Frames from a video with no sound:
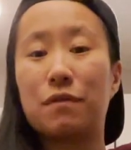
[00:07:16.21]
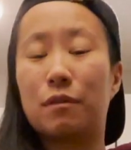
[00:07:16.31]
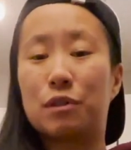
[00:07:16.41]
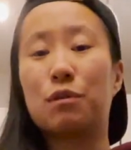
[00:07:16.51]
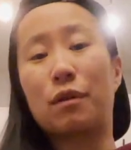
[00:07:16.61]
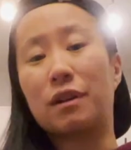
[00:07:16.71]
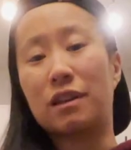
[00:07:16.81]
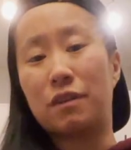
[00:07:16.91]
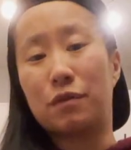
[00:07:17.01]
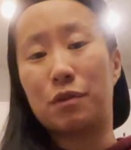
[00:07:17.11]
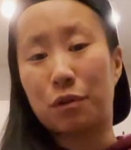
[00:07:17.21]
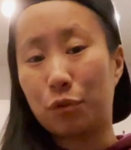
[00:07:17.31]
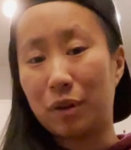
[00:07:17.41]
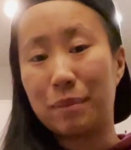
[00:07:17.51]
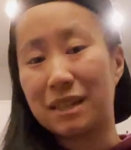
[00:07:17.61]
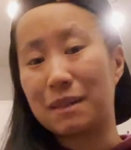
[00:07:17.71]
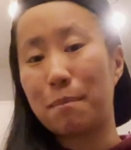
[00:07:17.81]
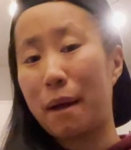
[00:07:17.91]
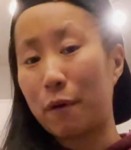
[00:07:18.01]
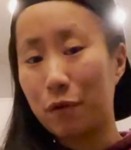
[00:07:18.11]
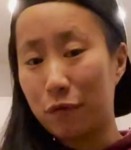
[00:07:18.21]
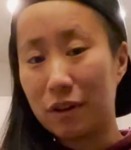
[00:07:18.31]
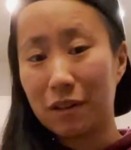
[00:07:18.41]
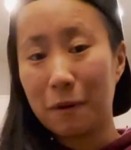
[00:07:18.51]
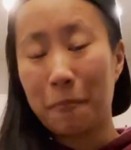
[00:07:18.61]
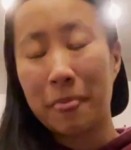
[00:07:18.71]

Those two are gonna give you the creamiest mouthfeel.